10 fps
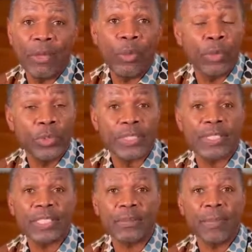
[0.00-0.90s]
we will
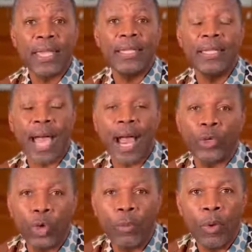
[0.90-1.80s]
suspend our
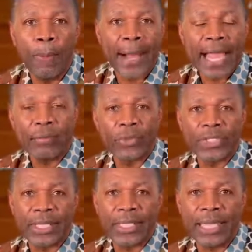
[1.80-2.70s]
normal Bible
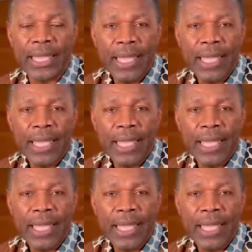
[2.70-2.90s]
study